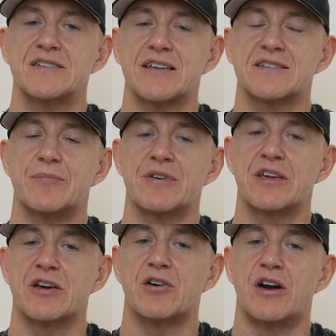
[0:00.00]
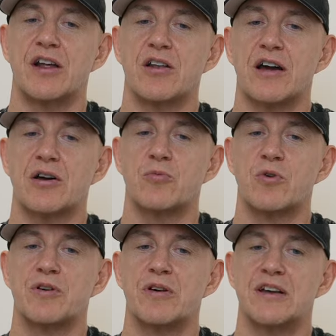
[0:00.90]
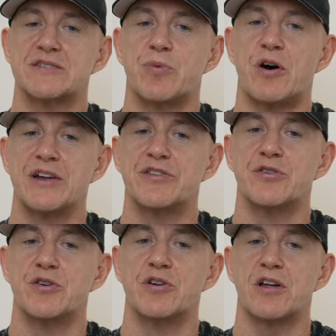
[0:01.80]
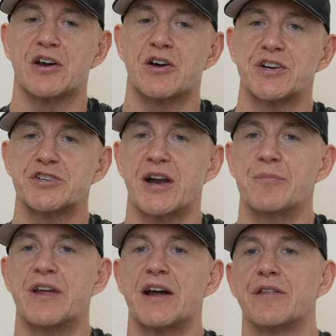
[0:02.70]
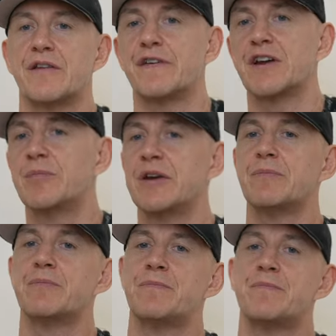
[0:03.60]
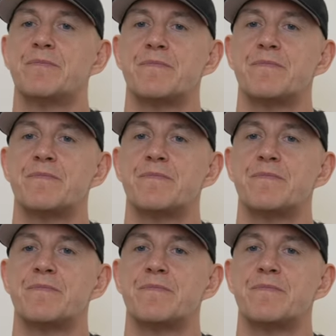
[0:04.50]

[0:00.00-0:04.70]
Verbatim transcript: Is that something you kind of like would aspire to do? Like kind of shut him down on the feet a bit.